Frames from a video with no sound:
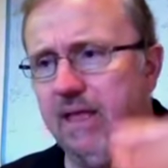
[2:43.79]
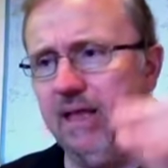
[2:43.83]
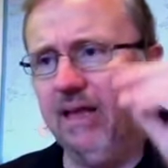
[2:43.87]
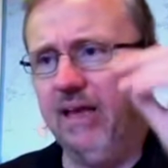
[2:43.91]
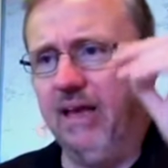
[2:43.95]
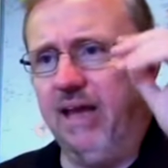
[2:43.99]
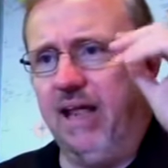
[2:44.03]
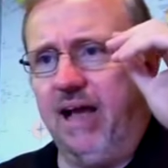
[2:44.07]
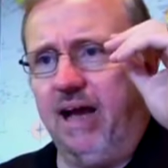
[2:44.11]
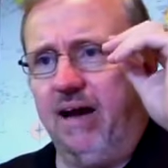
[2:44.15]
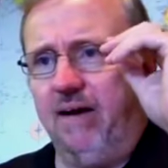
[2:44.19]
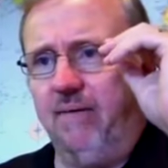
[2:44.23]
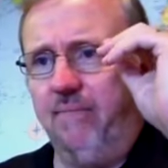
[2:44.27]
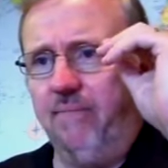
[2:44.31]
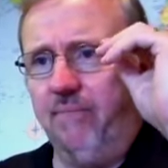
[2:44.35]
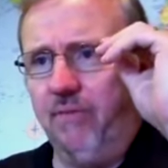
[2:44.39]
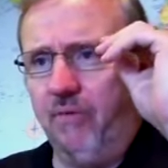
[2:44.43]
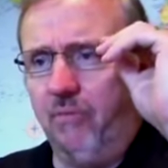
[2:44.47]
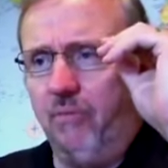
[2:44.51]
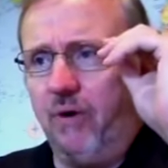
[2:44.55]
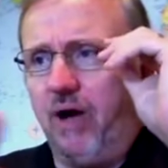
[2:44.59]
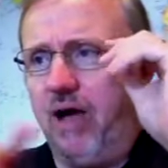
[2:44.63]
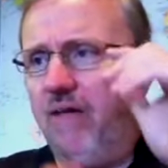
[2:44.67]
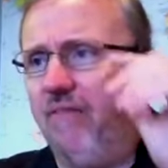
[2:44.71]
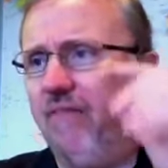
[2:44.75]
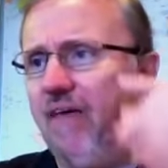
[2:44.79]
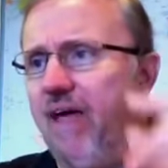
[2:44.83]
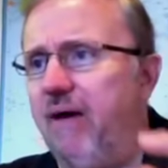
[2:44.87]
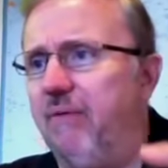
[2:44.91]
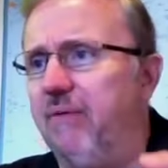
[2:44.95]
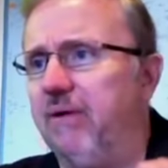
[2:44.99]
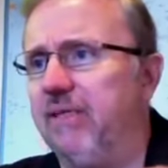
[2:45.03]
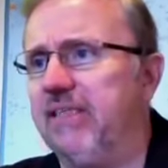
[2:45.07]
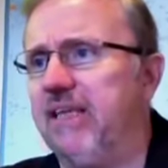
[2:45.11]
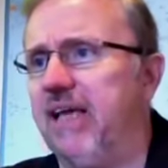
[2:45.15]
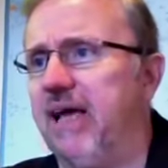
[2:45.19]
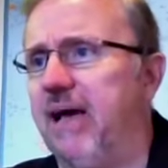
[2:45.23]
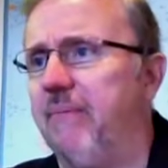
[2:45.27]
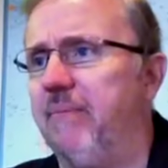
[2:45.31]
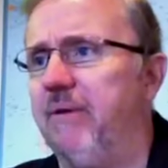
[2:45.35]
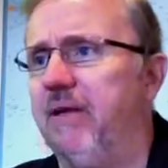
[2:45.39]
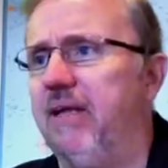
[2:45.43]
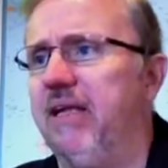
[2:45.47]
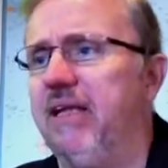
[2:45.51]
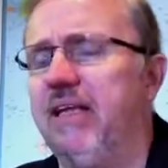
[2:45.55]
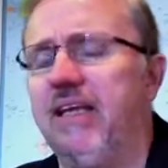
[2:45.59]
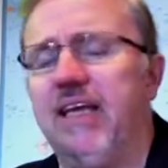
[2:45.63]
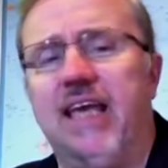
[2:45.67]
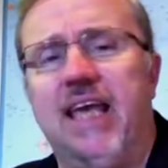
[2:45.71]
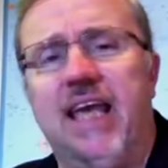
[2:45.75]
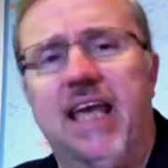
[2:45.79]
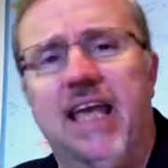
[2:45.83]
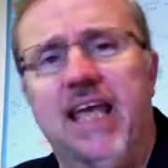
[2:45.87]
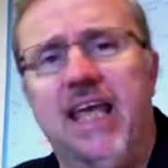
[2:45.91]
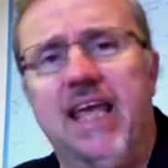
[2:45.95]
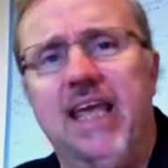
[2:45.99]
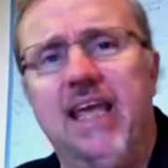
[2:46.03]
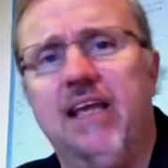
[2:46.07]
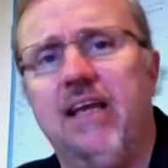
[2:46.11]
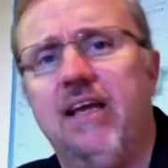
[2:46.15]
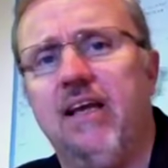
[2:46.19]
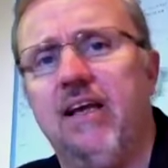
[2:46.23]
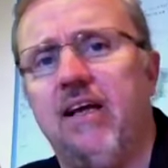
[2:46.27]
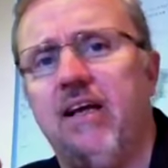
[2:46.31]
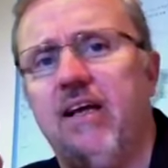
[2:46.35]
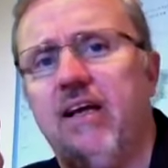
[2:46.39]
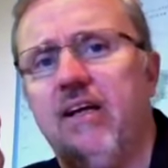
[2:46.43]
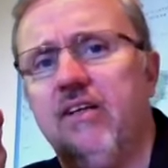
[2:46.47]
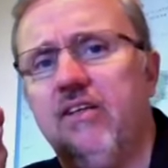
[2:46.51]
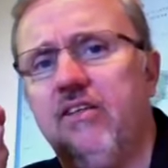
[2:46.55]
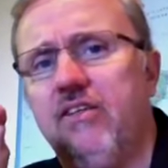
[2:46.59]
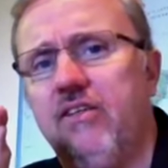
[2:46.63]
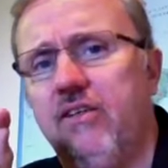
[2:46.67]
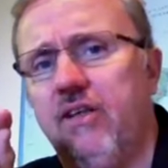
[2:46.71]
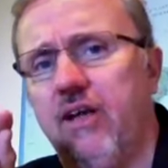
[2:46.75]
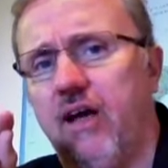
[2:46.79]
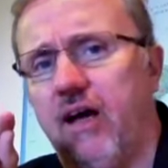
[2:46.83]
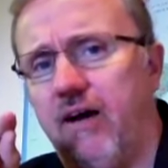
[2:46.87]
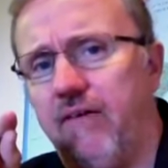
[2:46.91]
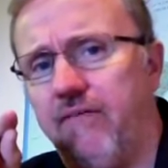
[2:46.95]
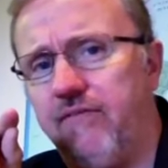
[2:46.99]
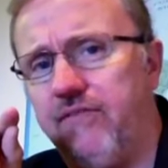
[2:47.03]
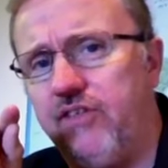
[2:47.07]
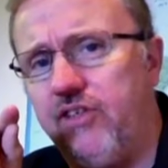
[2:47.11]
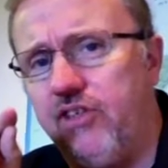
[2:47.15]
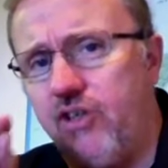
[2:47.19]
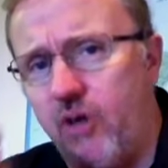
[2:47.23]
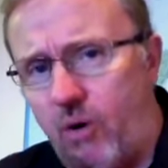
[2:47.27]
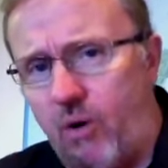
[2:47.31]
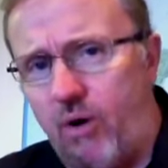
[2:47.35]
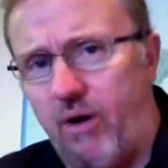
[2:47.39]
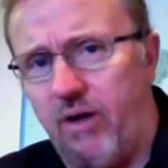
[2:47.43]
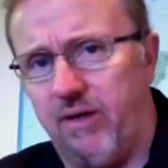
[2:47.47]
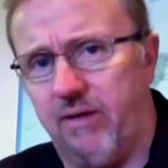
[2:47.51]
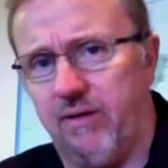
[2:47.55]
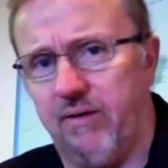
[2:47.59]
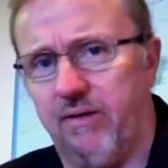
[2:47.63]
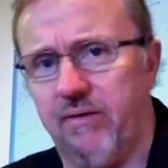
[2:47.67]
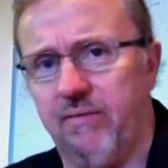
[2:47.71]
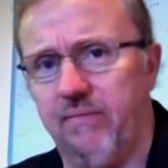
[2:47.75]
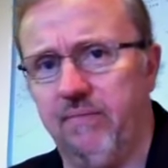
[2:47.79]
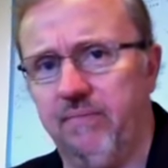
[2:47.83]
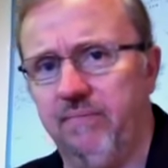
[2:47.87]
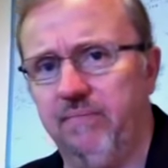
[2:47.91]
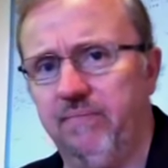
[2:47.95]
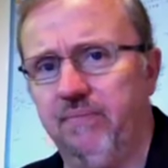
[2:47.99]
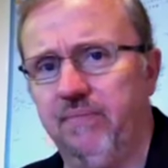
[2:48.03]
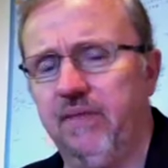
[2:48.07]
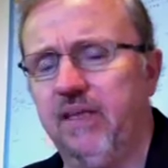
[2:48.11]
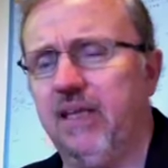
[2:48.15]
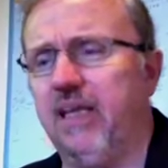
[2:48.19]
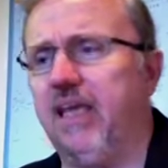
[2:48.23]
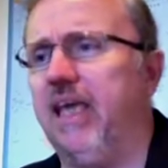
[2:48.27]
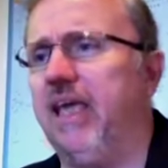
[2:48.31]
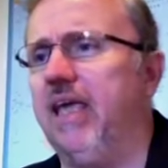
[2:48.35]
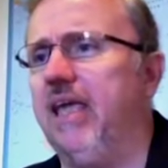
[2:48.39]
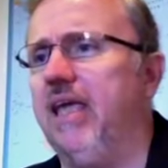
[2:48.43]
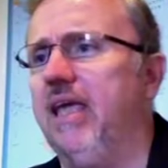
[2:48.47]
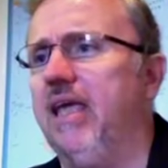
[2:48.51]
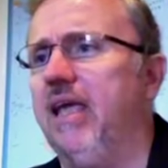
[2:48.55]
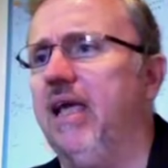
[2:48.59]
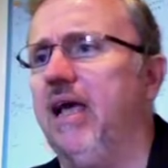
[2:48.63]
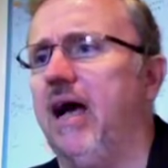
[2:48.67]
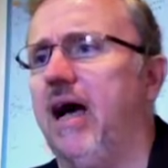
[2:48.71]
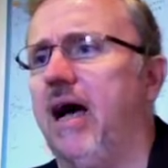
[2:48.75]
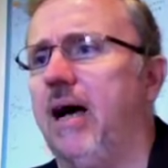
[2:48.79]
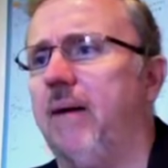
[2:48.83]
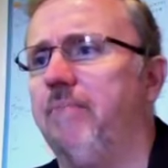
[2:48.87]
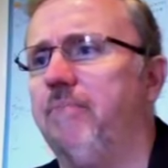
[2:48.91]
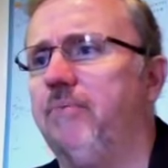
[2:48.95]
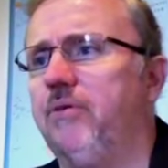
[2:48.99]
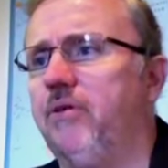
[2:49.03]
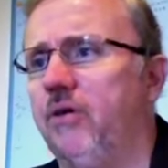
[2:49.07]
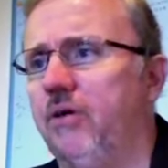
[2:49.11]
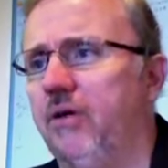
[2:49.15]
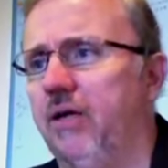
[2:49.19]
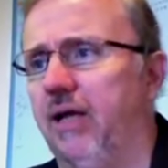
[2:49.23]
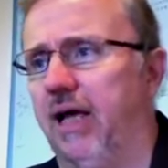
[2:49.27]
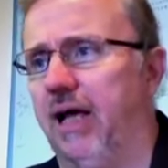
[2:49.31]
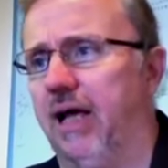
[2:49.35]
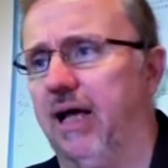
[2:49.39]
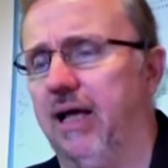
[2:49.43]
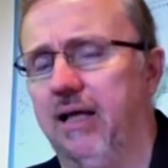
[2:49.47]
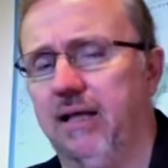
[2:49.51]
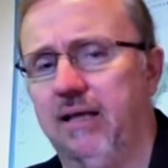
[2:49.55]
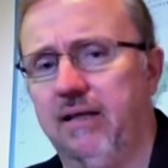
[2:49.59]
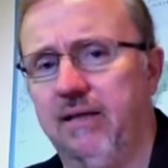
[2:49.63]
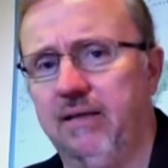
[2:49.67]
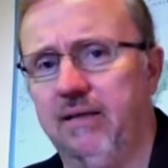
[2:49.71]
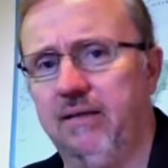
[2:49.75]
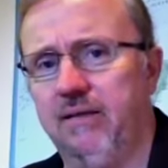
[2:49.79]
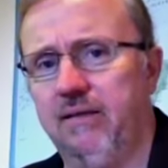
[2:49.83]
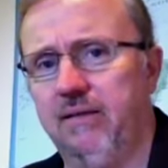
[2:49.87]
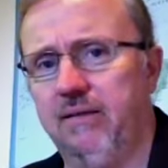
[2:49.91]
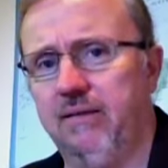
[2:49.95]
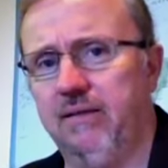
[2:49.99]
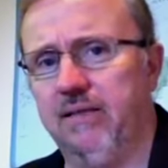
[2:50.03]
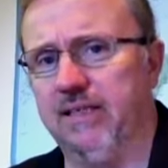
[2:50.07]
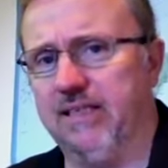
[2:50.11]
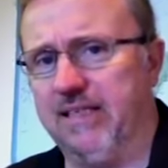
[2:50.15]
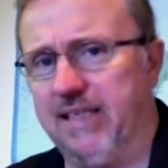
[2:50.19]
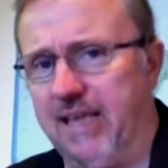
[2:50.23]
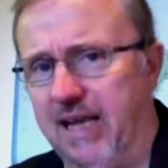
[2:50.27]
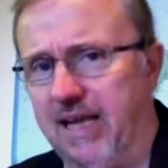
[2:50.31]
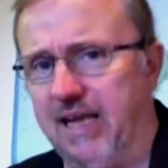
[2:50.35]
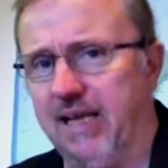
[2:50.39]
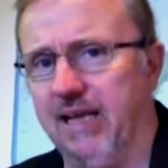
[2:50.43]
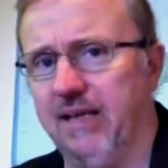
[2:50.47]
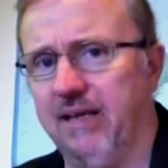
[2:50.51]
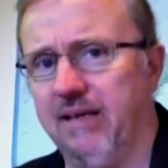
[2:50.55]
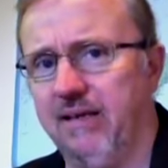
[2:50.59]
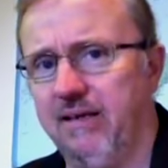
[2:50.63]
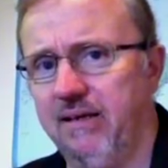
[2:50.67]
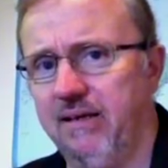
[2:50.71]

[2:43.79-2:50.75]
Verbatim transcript: Now, while that was happening, King of Jordan, King Abdullah II,